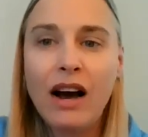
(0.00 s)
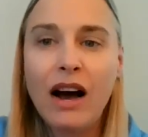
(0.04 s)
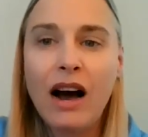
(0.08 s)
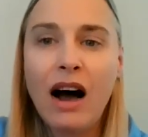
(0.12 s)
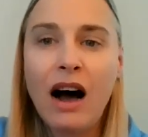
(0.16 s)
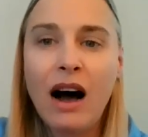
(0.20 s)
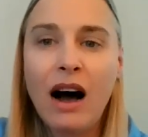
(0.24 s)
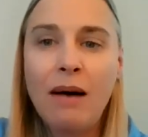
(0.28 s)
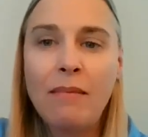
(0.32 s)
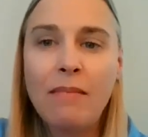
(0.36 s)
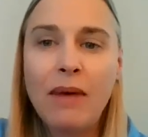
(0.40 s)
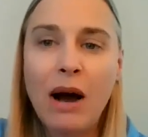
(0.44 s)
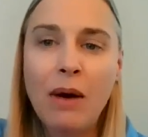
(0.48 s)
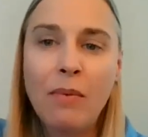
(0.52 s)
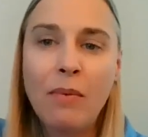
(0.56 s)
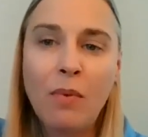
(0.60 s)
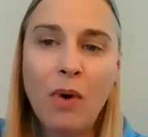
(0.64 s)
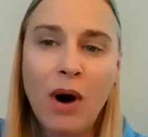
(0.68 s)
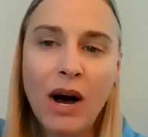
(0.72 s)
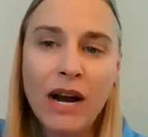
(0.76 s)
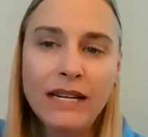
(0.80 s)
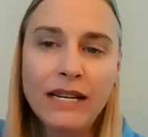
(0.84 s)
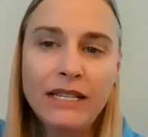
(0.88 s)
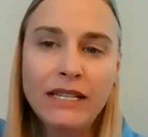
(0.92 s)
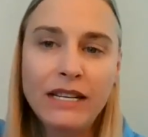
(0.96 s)
Um, I
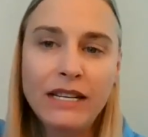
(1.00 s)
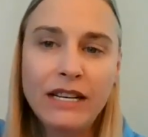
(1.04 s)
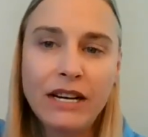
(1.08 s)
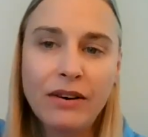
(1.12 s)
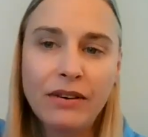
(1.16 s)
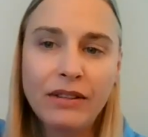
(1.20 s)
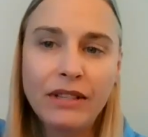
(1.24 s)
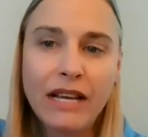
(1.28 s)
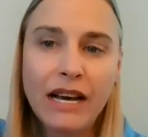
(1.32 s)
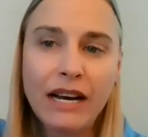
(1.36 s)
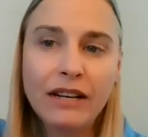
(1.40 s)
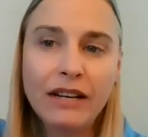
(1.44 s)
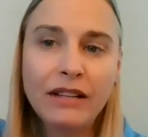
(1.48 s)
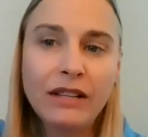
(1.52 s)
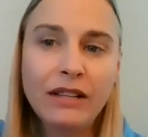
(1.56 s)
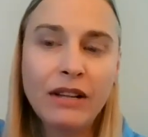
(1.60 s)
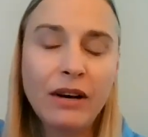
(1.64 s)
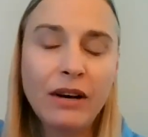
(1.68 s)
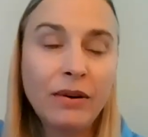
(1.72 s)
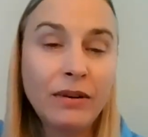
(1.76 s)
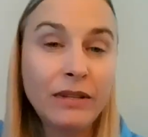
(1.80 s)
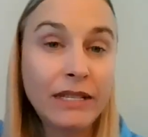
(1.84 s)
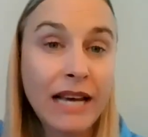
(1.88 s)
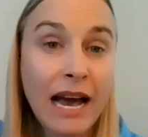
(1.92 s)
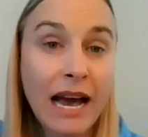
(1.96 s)
wanted to note that
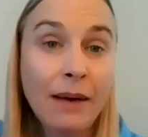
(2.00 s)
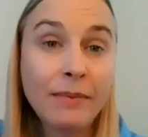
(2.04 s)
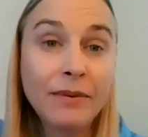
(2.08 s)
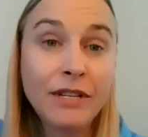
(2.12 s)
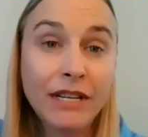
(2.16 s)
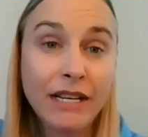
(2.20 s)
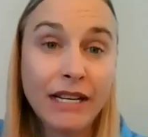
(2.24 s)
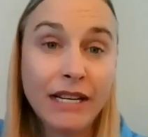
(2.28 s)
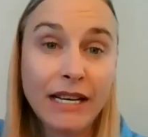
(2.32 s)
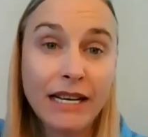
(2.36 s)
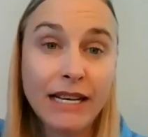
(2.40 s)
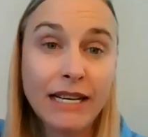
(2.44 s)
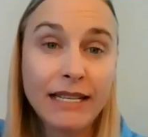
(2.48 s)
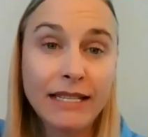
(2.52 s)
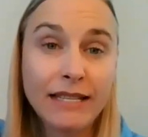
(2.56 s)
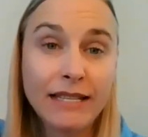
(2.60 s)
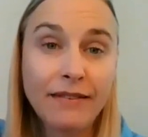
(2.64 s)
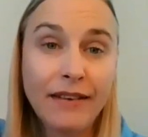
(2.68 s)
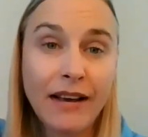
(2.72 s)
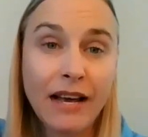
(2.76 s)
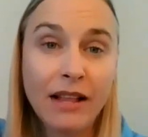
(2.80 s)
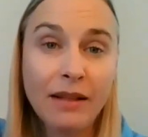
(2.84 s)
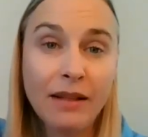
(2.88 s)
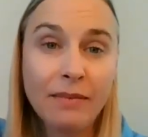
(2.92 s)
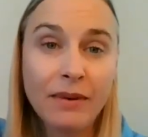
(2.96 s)
closed captioning is
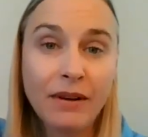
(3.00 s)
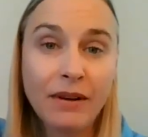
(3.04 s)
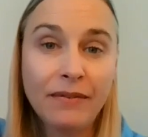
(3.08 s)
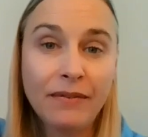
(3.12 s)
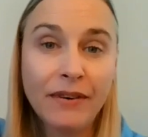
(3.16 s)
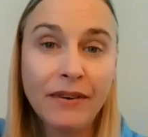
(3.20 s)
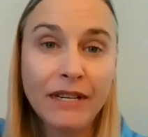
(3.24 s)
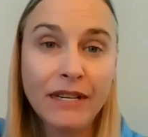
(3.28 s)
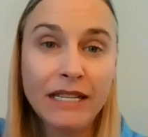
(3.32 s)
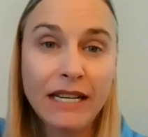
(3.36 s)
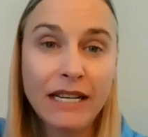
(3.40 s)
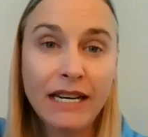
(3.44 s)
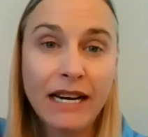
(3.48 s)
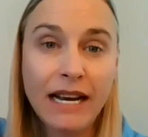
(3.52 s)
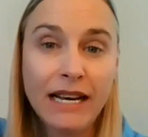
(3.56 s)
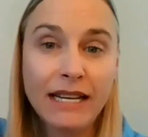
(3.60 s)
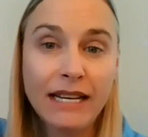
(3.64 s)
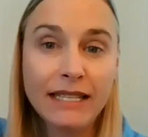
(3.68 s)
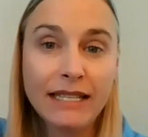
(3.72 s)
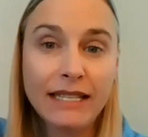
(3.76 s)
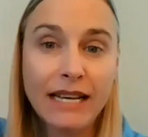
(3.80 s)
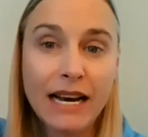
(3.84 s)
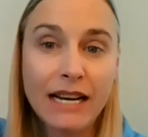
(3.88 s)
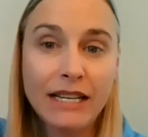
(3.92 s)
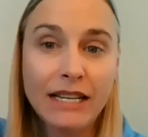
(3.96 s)
available for
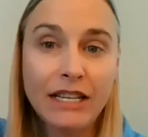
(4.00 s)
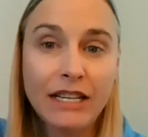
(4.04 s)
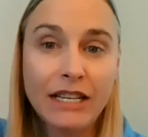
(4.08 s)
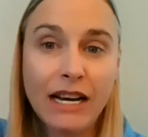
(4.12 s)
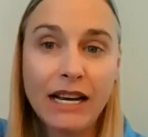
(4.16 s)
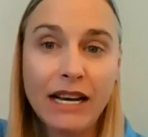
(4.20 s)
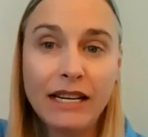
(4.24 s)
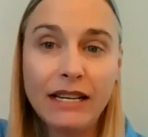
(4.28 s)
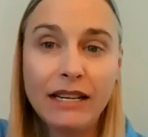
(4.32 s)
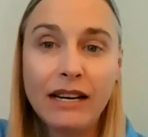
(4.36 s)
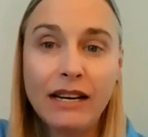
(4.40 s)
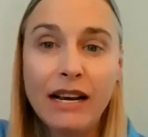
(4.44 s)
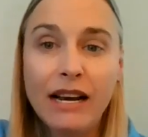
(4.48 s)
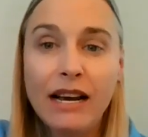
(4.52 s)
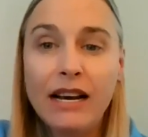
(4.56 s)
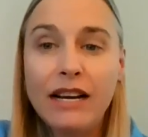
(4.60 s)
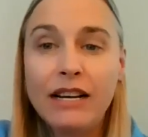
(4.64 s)
today's session.